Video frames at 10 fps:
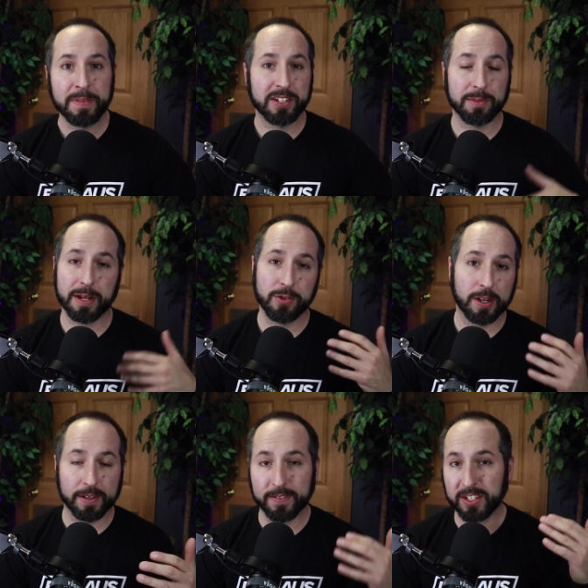Sometimes you
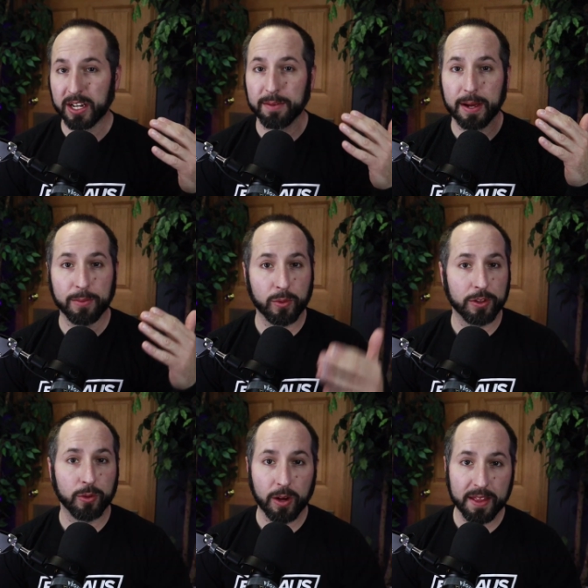have to have a study Bible
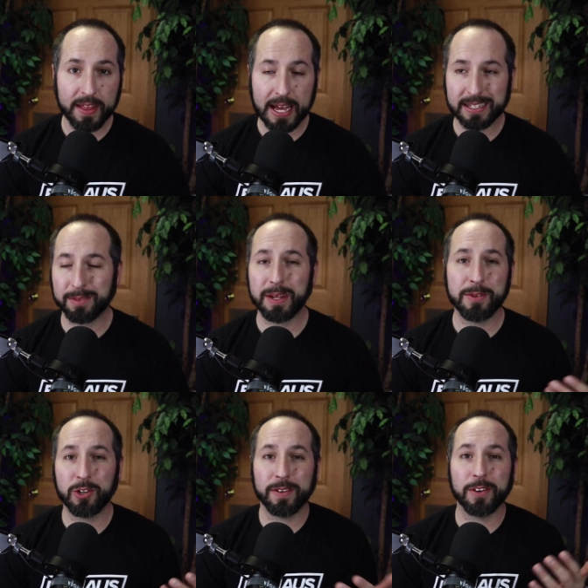with you on that.
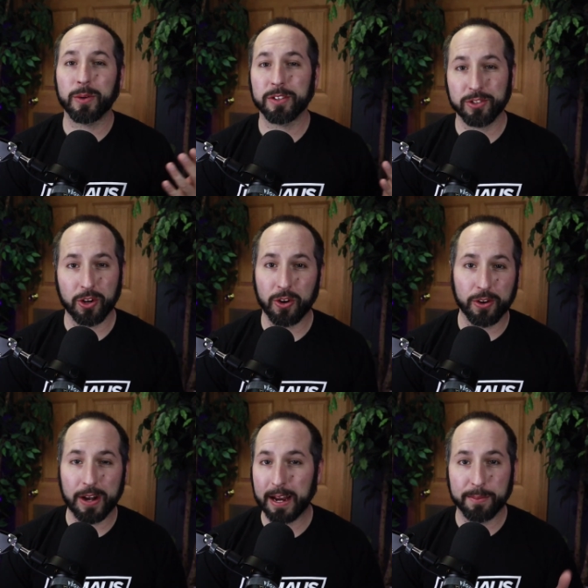Sometimes you don't even know where to start
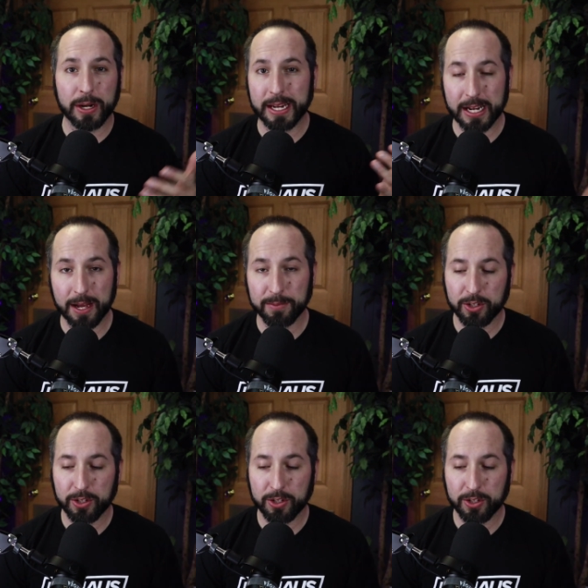or how to break it up.